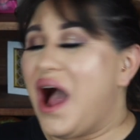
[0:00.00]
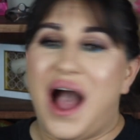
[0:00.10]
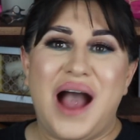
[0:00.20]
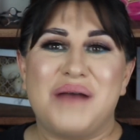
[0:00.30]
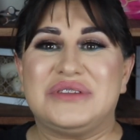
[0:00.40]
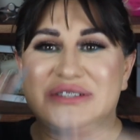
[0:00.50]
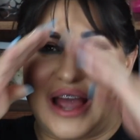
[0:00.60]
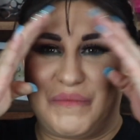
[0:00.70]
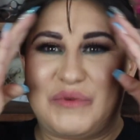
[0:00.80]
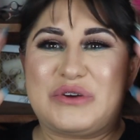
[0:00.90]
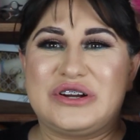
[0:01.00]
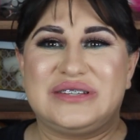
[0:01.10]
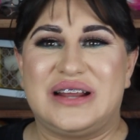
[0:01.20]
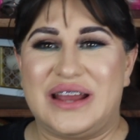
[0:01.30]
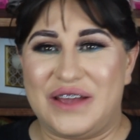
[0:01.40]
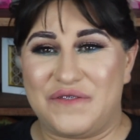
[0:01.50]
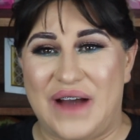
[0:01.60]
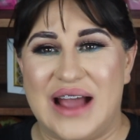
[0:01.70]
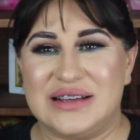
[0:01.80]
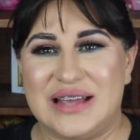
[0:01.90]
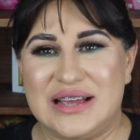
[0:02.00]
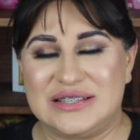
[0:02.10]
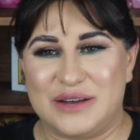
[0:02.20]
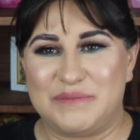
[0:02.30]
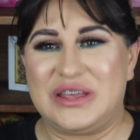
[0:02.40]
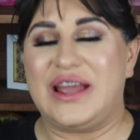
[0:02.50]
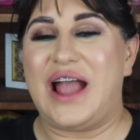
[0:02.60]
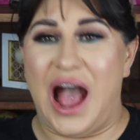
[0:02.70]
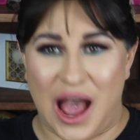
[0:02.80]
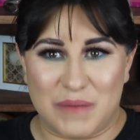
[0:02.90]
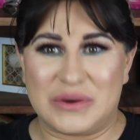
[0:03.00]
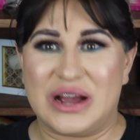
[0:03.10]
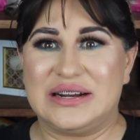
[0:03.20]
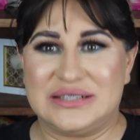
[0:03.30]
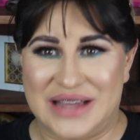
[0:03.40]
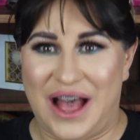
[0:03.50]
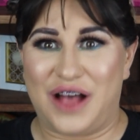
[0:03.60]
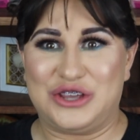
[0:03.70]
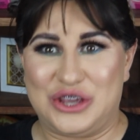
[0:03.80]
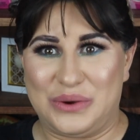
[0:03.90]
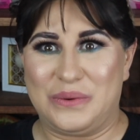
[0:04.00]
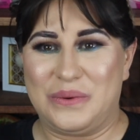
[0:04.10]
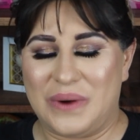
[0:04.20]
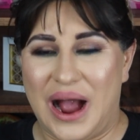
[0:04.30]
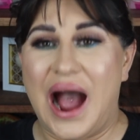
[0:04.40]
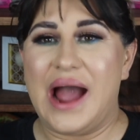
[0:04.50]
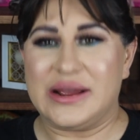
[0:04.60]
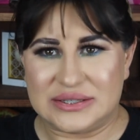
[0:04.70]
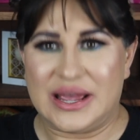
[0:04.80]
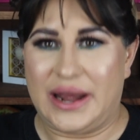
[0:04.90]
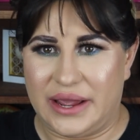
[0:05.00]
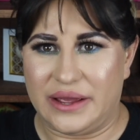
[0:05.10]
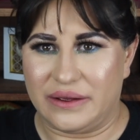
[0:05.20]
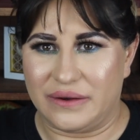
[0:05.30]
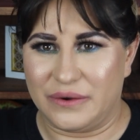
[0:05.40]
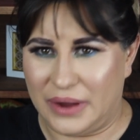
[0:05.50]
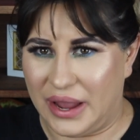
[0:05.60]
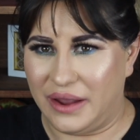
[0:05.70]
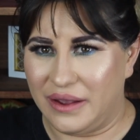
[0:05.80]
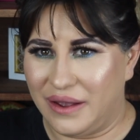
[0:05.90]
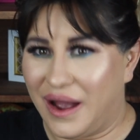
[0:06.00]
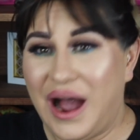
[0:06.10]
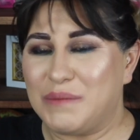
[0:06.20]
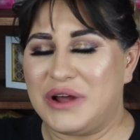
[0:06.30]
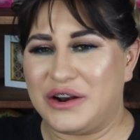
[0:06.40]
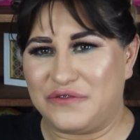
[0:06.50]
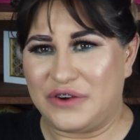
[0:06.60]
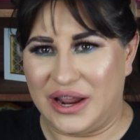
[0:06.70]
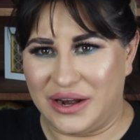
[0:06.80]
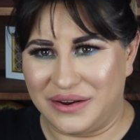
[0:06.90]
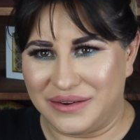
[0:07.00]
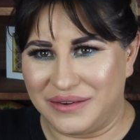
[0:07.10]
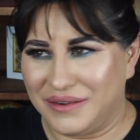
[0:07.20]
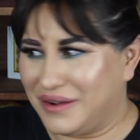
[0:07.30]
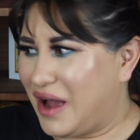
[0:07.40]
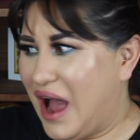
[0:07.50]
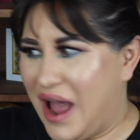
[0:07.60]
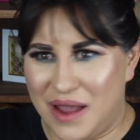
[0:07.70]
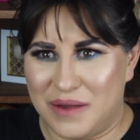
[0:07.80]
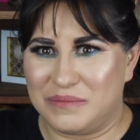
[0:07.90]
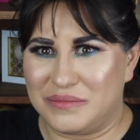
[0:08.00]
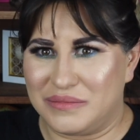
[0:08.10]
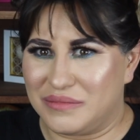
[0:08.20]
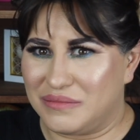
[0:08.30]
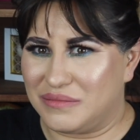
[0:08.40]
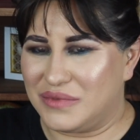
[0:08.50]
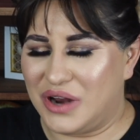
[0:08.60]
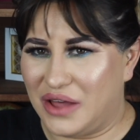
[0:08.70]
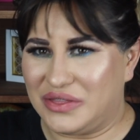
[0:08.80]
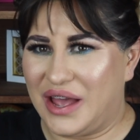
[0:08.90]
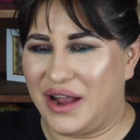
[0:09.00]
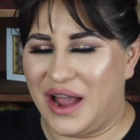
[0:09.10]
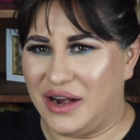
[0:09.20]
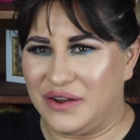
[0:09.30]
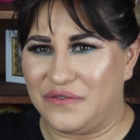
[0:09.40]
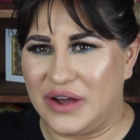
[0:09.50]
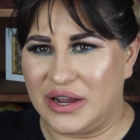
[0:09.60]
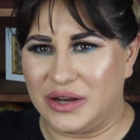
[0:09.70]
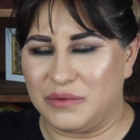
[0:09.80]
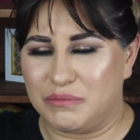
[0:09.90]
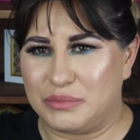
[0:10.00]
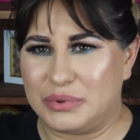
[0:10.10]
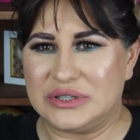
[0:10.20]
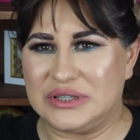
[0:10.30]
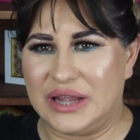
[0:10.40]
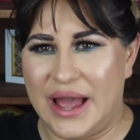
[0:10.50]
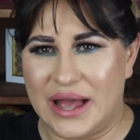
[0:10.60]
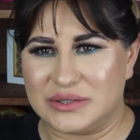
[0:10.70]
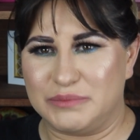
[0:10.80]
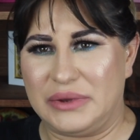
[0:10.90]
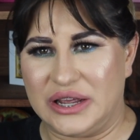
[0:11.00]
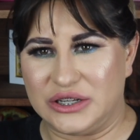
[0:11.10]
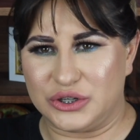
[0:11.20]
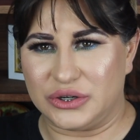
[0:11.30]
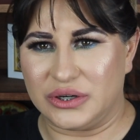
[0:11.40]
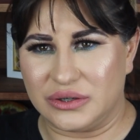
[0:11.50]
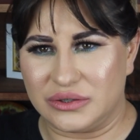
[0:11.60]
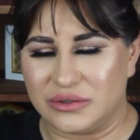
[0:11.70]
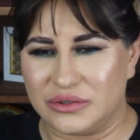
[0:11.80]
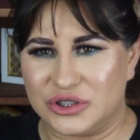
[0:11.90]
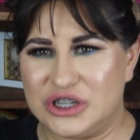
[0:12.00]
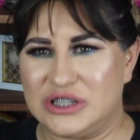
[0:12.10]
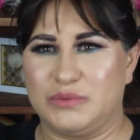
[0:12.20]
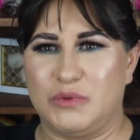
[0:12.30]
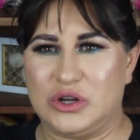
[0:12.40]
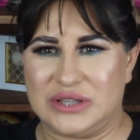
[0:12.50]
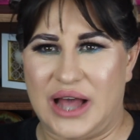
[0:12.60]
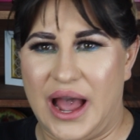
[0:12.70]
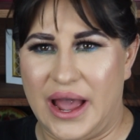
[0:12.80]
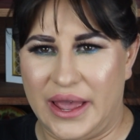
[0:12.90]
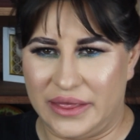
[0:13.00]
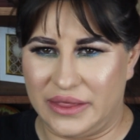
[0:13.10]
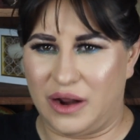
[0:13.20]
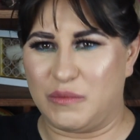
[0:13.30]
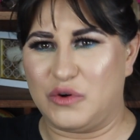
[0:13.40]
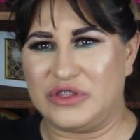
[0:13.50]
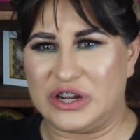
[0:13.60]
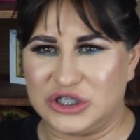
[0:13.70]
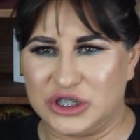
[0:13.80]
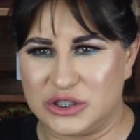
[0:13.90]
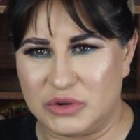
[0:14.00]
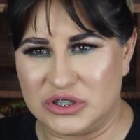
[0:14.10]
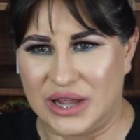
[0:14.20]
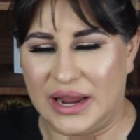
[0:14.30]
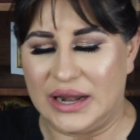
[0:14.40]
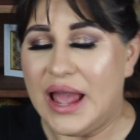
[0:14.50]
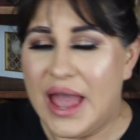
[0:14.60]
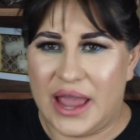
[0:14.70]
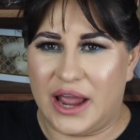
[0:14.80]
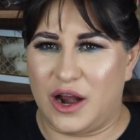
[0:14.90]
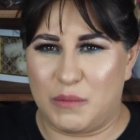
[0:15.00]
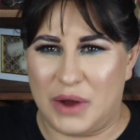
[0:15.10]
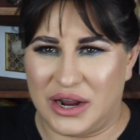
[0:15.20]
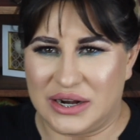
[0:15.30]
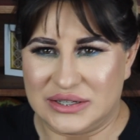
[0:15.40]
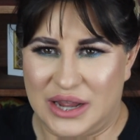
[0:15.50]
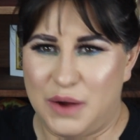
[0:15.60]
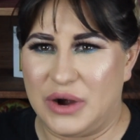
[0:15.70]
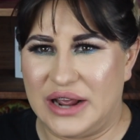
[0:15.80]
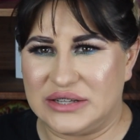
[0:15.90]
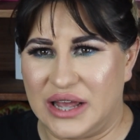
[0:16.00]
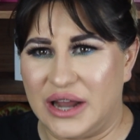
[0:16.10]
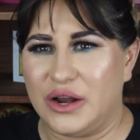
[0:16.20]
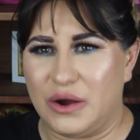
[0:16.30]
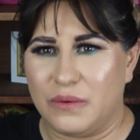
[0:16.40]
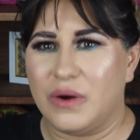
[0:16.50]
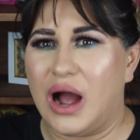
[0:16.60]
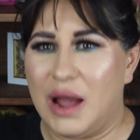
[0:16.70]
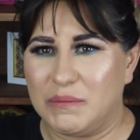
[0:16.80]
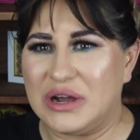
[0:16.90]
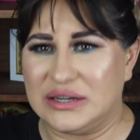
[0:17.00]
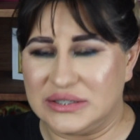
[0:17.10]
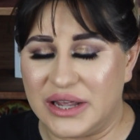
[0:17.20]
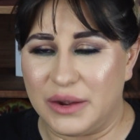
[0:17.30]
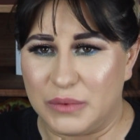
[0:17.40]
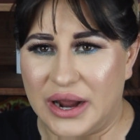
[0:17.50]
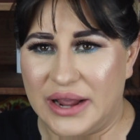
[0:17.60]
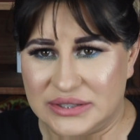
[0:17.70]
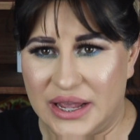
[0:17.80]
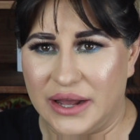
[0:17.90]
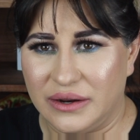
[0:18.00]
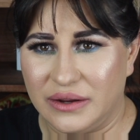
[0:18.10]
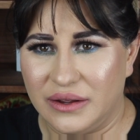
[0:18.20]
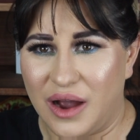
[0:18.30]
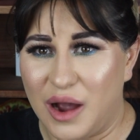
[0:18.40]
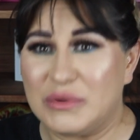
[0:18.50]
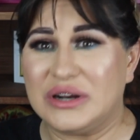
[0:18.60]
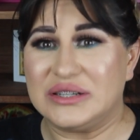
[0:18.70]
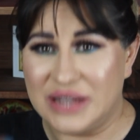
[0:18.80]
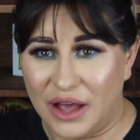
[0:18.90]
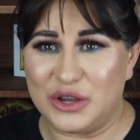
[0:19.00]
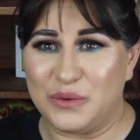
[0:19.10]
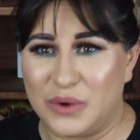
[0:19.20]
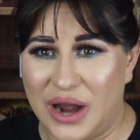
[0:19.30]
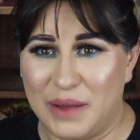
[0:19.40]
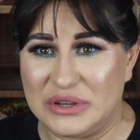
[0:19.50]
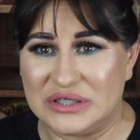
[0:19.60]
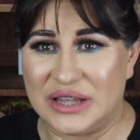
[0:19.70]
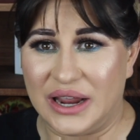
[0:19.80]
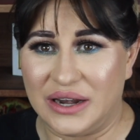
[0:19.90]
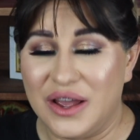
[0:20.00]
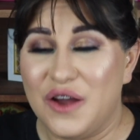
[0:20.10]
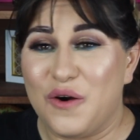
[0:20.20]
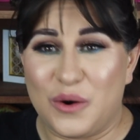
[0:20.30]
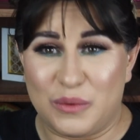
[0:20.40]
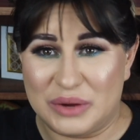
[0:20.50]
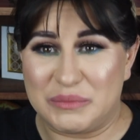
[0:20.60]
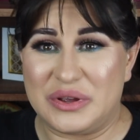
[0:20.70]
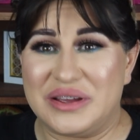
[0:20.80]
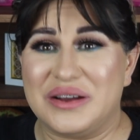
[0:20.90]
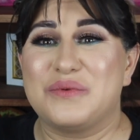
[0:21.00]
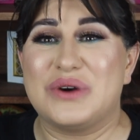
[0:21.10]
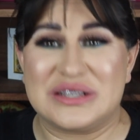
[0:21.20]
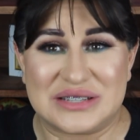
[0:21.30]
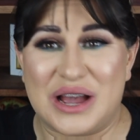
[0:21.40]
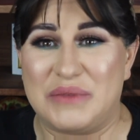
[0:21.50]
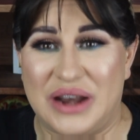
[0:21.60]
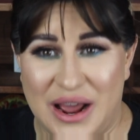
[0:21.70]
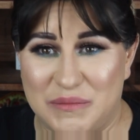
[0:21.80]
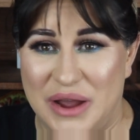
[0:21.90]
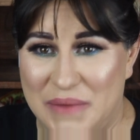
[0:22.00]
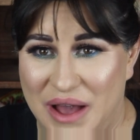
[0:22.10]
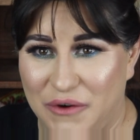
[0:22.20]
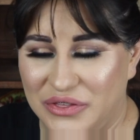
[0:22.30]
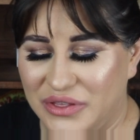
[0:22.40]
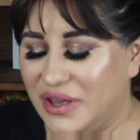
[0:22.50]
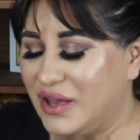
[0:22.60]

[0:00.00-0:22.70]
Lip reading: I'm the type of person, if I say something, I'm gonna tell you I said it, okay? I'm not afraid. I'm not that kind of fucking pussy ass bitch or chismosa, and then I'm over there chismosaing and I'm not gonna say what I said. No, I'm gonna say what I said. I'm gonna tell you what I be saying or what's coming out of my mouth.